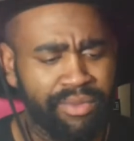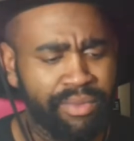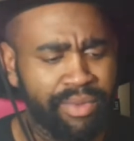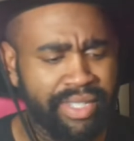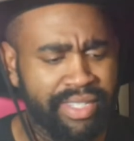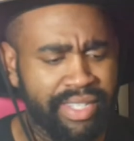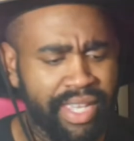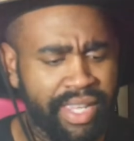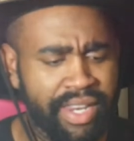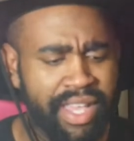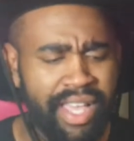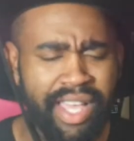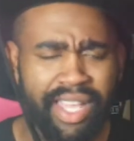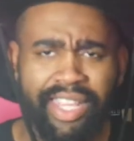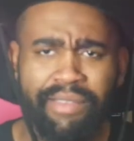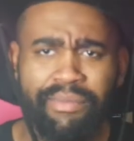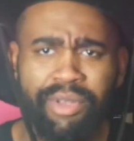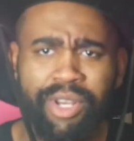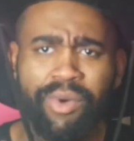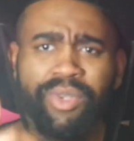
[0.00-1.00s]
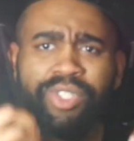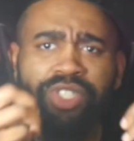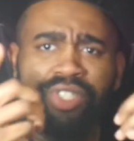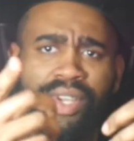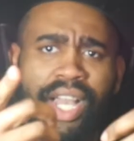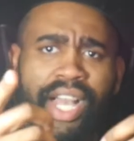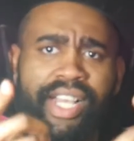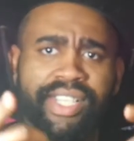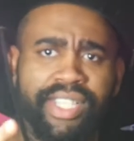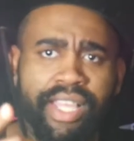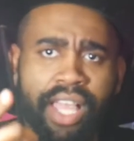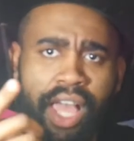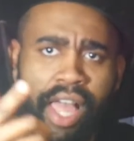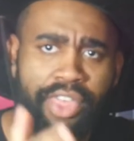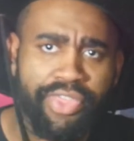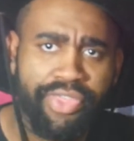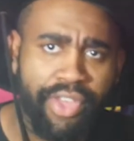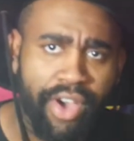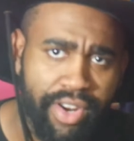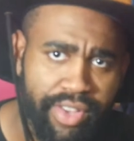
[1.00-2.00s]
be said. Let me know what you guys
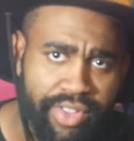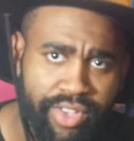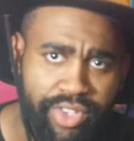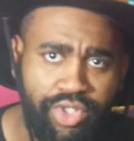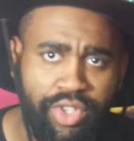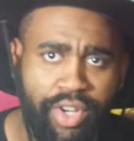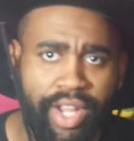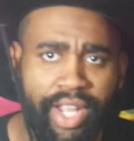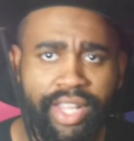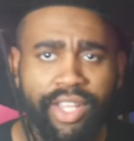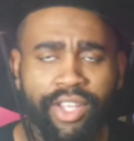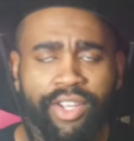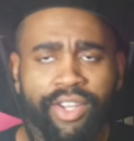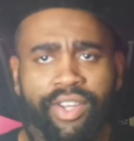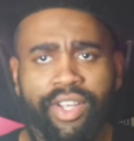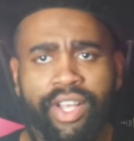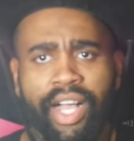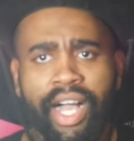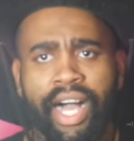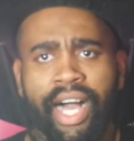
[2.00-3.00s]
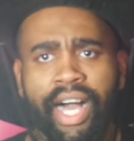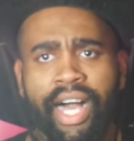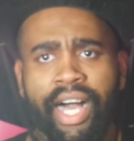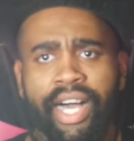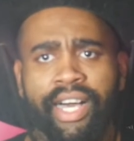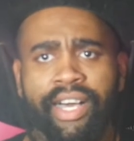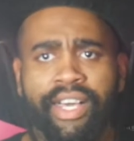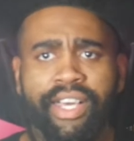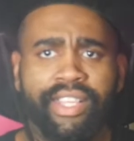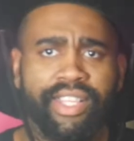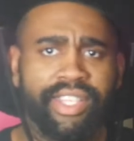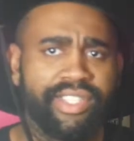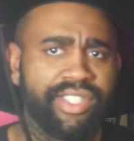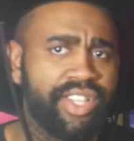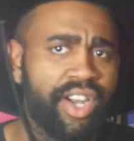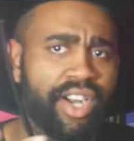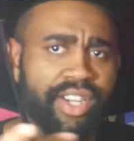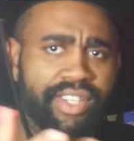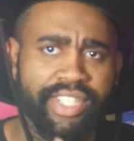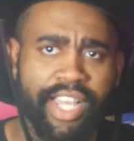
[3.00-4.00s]
thought of the trailer. Uh, let's
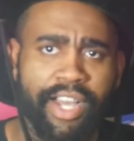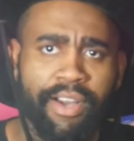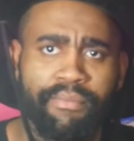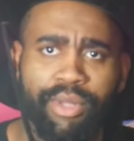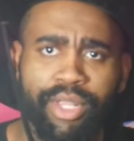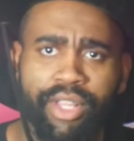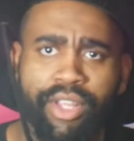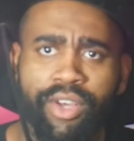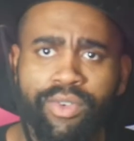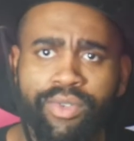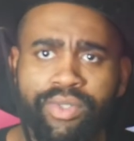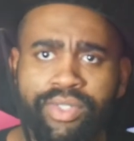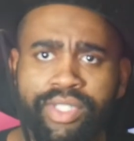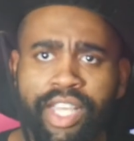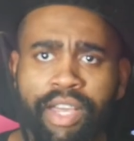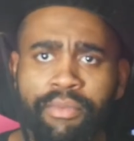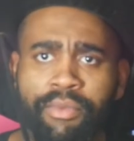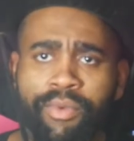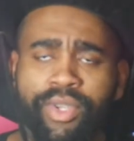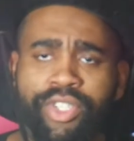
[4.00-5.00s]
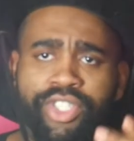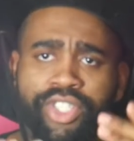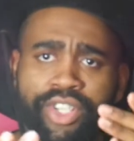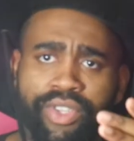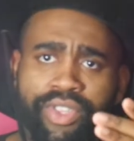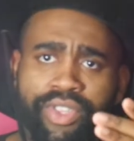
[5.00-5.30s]
talk down below. Tell me what your